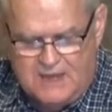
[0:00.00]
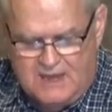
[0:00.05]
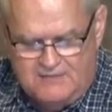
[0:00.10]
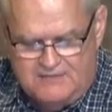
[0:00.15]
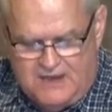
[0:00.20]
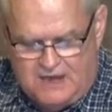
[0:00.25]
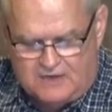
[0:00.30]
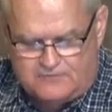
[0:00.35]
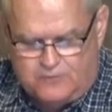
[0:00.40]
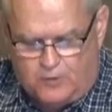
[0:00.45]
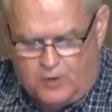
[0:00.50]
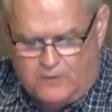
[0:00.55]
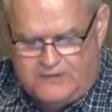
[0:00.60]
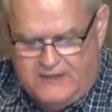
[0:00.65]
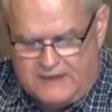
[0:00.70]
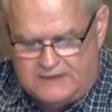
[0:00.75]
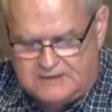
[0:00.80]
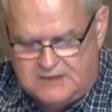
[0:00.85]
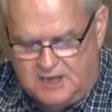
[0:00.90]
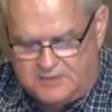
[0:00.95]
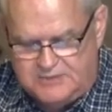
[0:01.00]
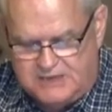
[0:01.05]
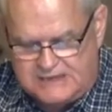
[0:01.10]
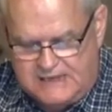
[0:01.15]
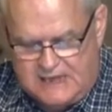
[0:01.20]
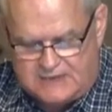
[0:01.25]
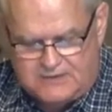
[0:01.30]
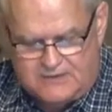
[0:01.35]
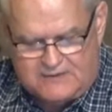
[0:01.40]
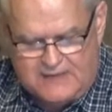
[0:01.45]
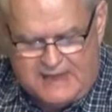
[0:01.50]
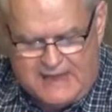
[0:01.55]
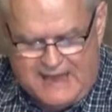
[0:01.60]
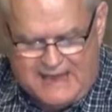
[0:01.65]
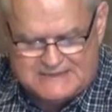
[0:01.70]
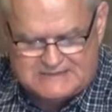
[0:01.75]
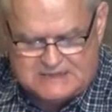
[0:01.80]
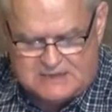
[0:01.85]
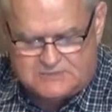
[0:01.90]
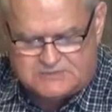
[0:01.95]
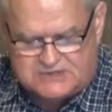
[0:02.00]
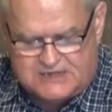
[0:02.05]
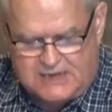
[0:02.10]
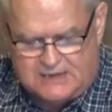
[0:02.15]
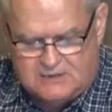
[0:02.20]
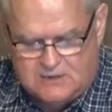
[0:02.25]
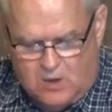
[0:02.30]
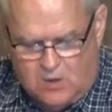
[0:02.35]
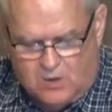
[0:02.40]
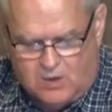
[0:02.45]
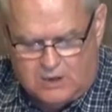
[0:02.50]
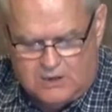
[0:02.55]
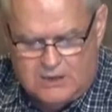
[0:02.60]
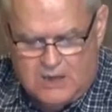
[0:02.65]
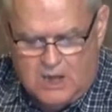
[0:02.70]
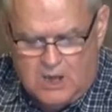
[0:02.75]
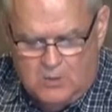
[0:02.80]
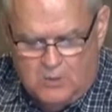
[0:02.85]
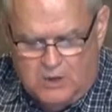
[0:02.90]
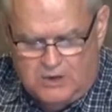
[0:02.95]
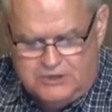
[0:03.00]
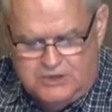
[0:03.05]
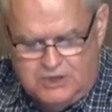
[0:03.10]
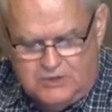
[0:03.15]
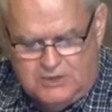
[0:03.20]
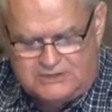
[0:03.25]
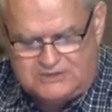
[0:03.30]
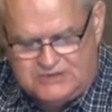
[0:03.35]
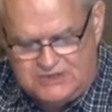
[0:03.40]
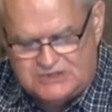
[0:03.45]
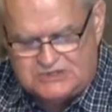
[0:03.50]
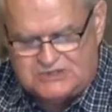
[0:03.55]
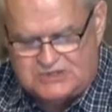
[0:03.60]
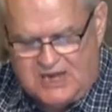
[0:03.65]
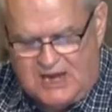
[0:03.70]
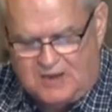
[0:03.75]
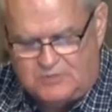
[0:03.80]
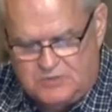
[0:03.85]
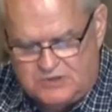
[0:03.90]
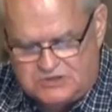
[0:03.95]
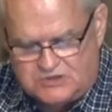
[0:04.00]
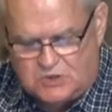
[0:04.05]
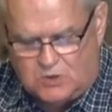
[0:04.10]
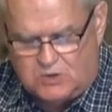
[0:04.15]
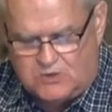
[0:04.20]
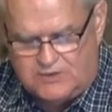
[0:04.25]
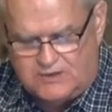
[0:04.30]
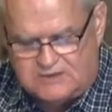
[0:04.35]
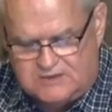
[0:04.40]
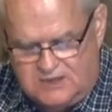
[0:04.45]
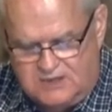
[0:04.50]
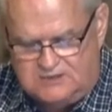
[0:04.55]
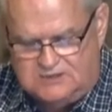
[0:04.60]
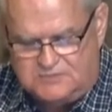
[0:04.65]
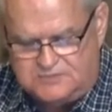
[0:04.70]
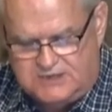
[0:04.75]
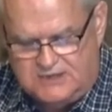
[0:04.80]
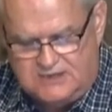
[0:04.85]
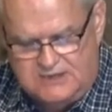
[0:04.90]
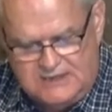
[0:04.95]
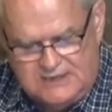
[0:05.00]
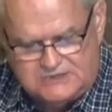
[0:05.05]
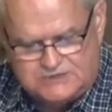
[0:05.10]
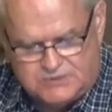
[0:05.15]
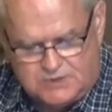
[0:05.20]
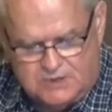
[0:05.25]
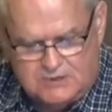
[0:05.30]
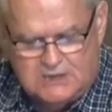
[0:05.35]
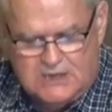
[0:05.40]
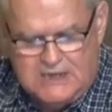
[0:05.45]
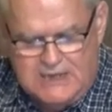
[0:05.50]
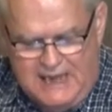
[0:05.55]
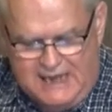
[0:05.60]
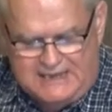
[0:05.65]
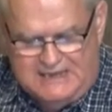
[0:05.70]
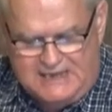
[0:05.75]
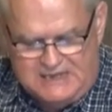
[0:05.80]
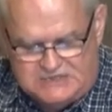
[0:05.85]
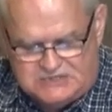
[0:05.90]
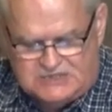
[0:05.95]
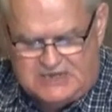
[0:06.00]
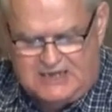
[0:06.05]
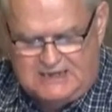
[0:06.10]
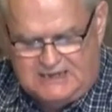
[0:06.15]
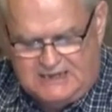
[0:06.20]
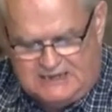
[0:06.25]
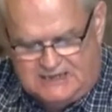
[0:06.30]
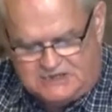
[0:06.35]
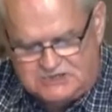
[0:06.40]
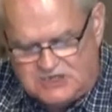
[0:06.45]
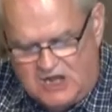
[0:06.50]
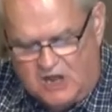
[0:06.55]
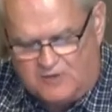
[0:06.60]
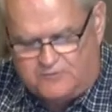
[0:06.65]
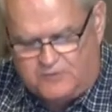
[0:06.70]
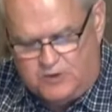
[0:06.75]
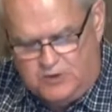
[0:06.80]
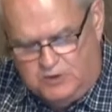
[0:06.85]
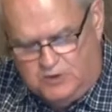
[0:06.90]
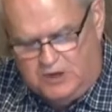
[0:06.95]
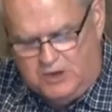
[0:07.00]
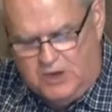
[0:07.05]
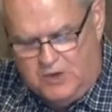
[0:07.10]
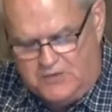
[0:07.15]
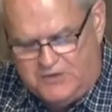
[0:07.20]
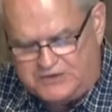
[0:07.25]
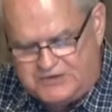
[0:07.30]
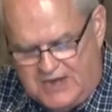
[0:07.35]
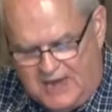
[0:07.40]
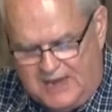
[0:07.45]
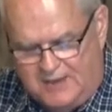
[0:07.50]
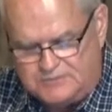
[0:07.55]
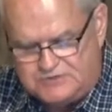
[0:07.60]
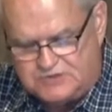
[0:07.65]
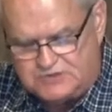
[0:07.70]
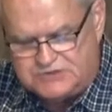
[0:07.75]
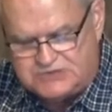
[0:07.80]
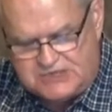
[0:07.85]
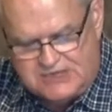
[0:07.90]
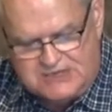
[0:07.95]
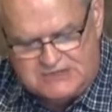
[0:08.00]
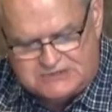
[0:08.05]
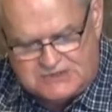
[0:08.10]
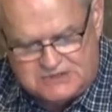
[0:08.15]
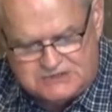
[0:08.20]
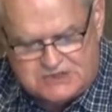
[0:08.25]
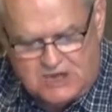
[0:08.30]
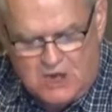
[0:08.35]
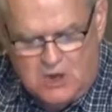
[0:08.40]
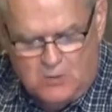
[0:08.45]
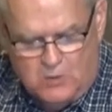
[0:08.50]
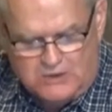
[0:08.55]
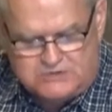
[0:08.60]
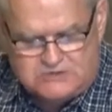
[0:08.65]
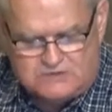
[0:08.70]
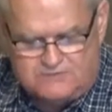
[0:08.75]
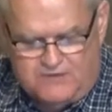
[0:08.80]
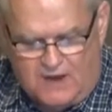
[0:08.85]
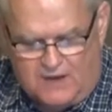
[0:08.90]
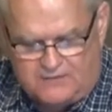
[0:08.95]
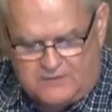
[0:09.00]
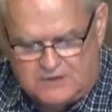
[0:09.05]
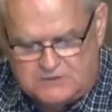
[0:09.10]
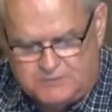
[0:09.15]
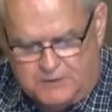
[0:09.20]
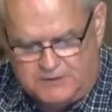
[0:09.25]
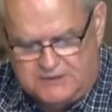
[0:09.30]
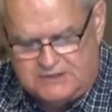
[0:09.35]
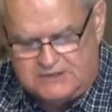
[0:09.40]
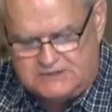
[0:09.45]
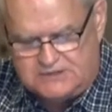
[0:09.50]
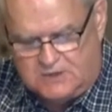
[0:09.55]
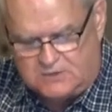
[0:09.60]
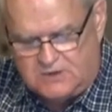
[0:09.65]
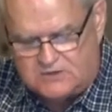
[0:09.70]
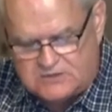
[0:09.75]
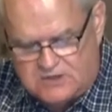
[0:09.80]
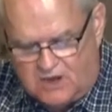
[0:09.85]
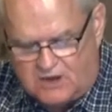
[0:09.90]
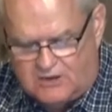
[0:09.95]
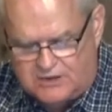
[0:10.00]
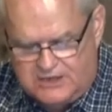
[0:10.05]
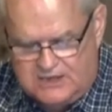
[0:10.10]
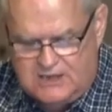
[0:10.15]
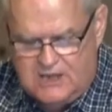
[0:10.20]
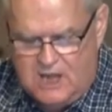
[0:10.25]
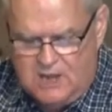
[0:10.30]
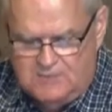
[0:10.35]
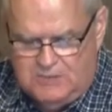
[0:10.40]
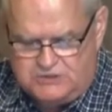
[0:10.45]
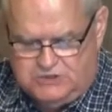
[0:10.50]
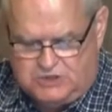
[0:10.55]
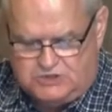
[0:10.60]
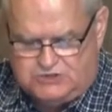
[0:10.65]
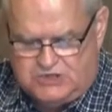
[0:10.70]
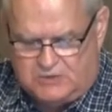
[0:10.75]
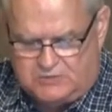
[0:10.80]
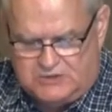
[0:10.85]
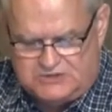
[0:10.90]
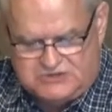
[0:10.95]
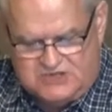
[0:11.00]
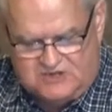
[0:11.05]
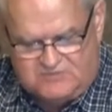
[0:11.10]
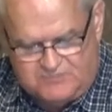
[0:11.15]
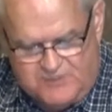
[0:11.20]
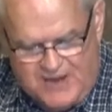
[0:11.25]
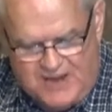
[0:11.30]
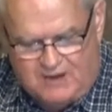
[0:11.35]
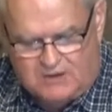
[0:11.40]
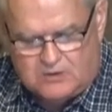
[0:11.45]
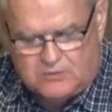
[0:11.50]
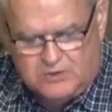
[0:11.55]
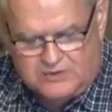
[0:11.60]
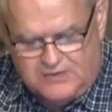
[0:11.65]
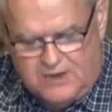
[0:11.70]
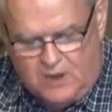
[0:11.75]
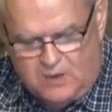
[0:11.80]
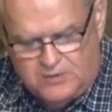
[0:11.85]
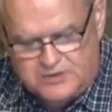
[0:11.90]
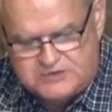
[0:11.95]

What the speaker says: Therefore, they had come together. They asked him, saying, Lord, will you at this time restore the kingdom to Israel? And he said, it is not for you to know the times or seasons, which the Father has put in his own authority, but you shall receive power when the Holy